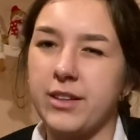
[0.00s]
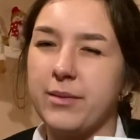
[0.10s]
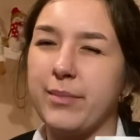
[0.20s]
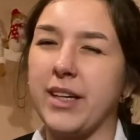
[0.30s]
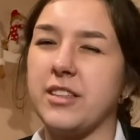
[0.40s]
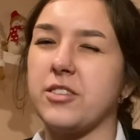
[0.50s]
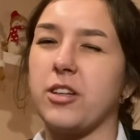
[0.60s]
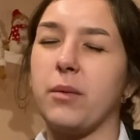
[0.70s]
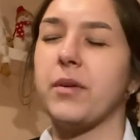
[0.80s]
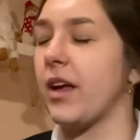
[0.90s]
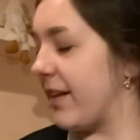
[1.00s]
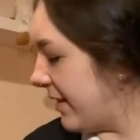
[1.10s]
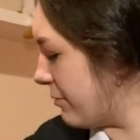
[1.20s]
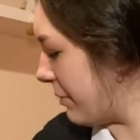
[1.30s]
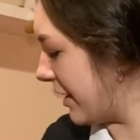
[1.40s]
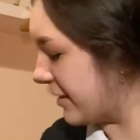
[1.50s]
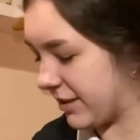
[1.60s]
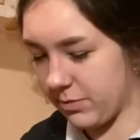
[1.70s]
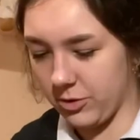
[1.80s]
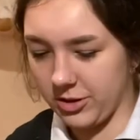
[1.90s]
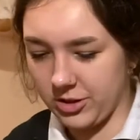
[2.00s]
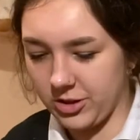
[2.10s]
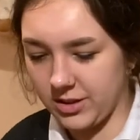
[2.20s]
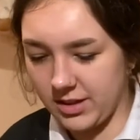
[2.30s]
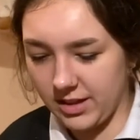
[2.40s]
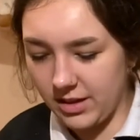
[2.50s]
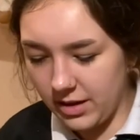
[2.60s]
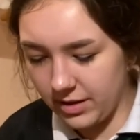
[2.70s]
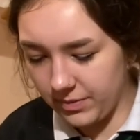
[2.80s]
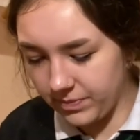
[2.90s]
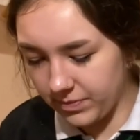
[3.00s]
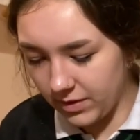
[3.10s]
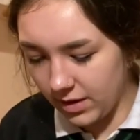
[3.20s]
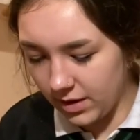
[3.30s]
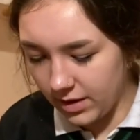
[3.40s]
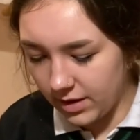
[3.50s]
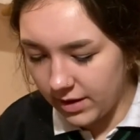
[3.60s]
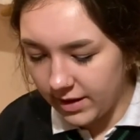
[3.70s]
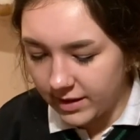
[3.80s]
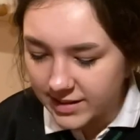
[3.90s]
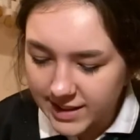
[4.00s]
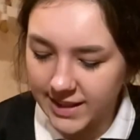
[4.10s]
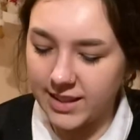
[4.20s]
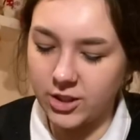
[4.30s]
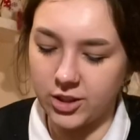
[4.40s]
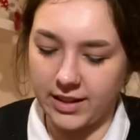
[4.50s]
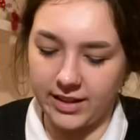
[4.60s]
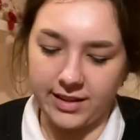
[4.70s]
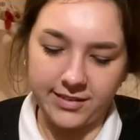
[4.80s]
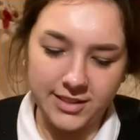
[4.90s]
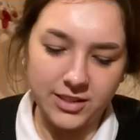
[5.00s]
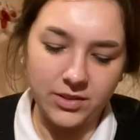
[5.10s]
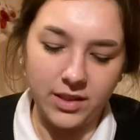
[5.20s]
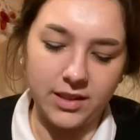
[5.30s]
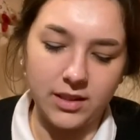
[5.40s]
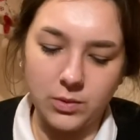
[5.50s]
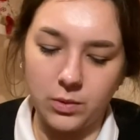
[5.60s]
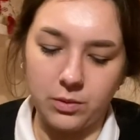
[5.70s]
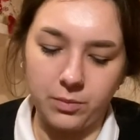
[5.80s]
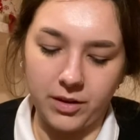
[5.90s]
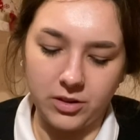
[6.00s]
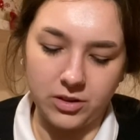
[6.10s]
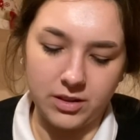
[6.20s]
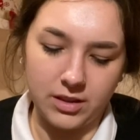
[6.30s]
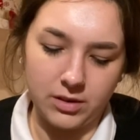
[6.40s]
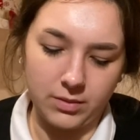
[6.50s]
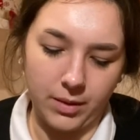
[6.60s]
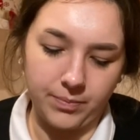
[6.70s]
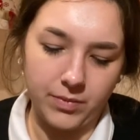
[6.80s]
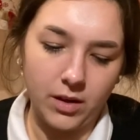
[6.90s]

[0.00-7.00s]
Matcha strawberry, I think matcha is more interesting. Tea tree, now I do think this one would be interesting as well.